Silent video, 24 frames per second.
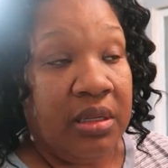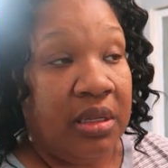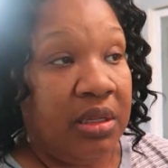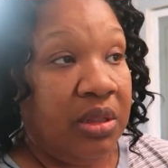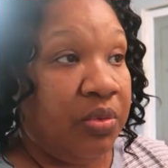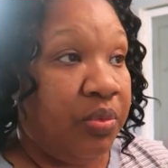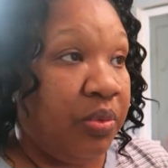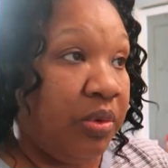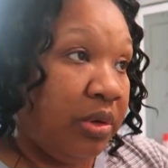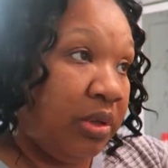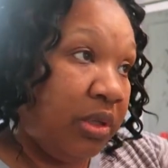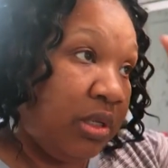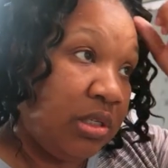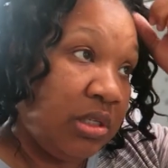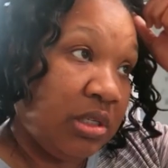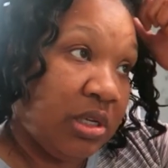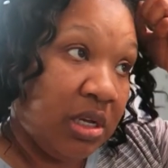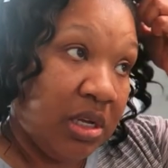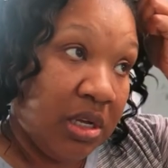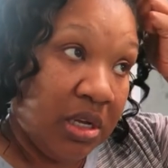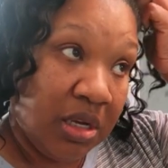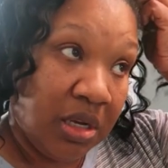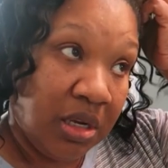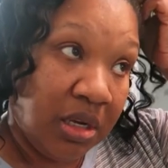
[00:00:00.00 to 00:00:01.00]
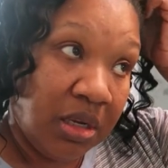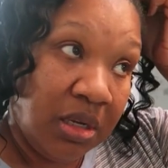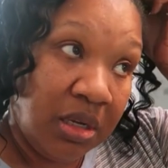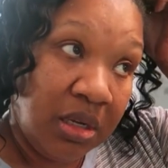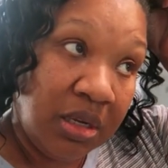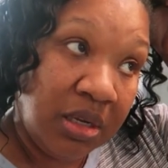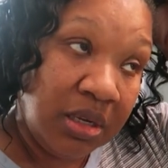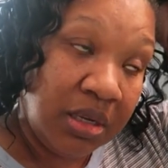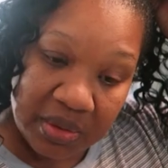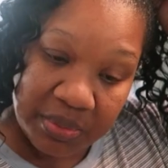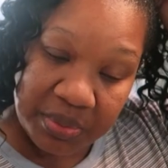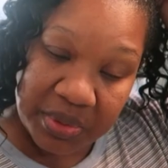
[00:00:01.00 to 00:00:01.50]
The thrill is gone.
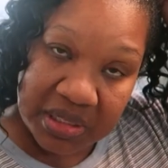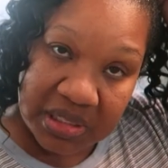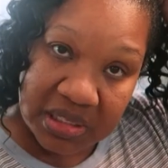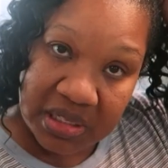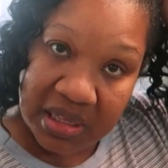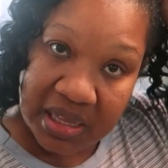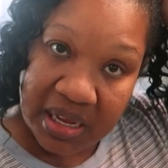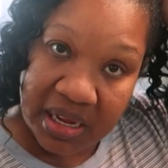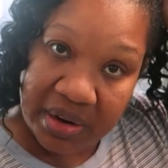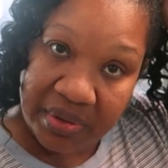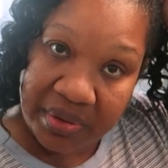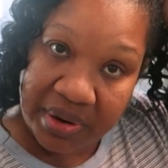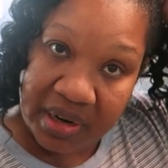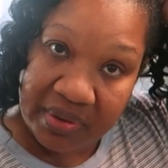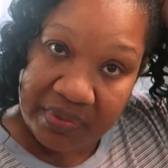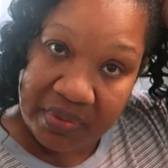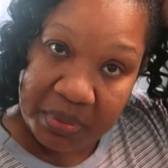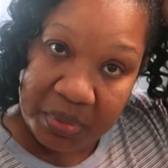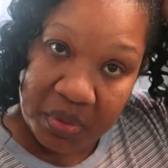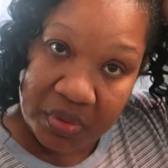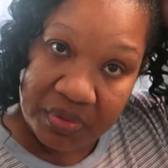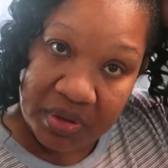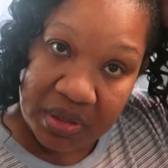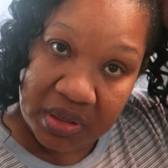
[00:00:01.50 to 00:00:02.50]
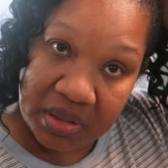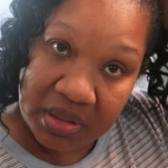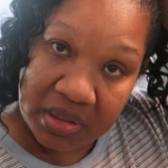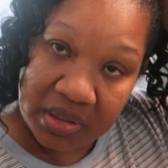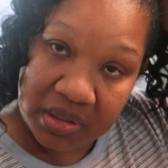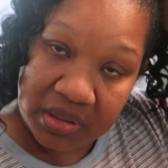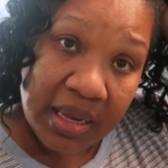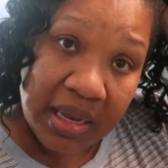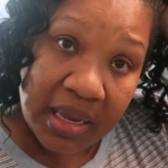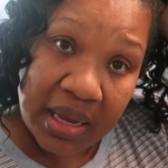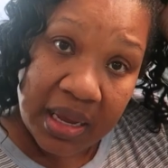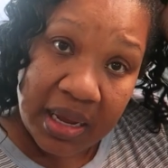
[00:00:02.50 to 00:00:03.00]
It wasn't that great of a movie.
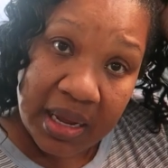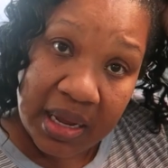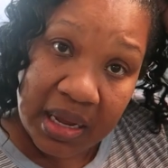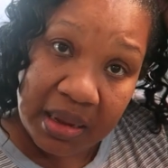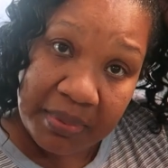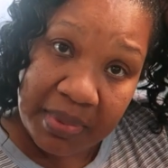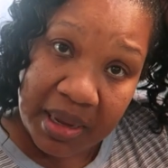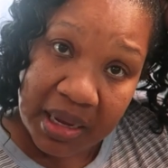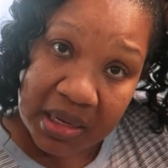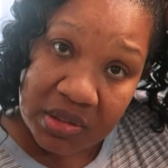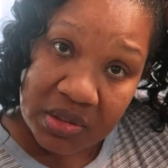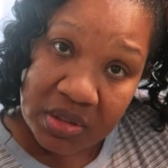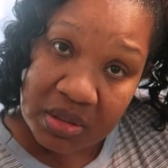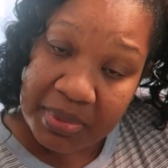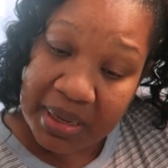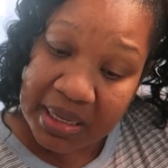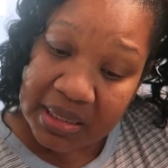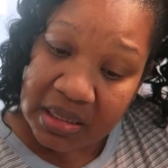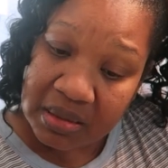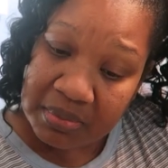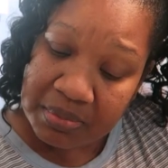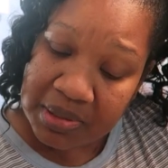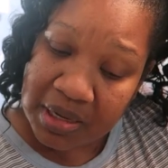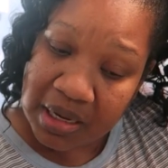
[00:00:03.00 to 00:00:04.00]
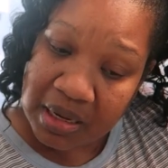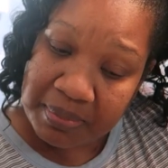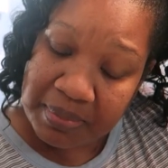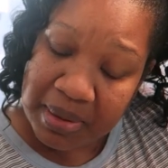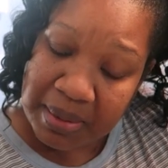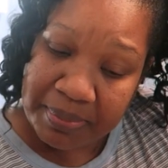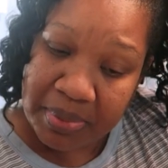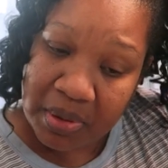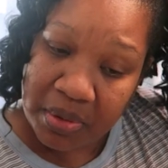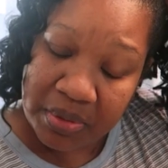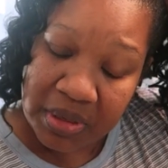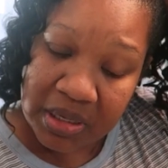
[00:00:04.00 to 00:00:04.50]
And I am actually about to take my
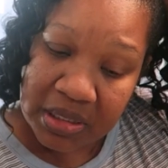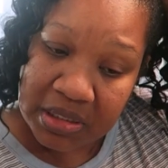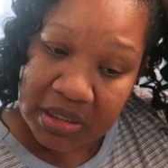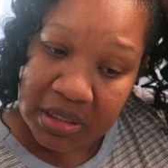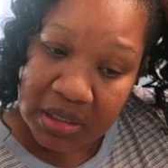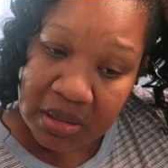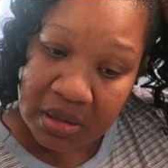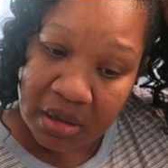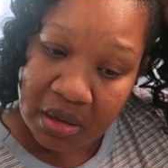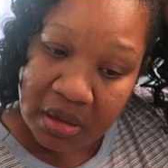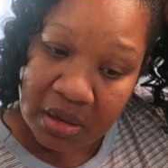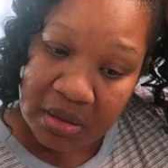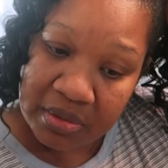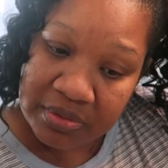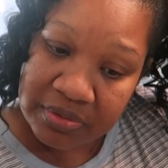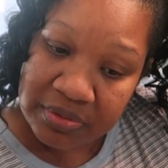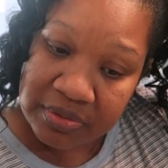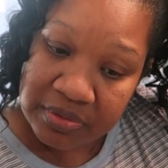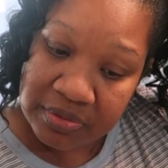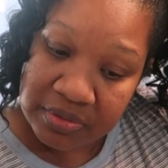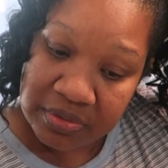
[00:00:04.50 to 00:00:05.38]
ponytail off.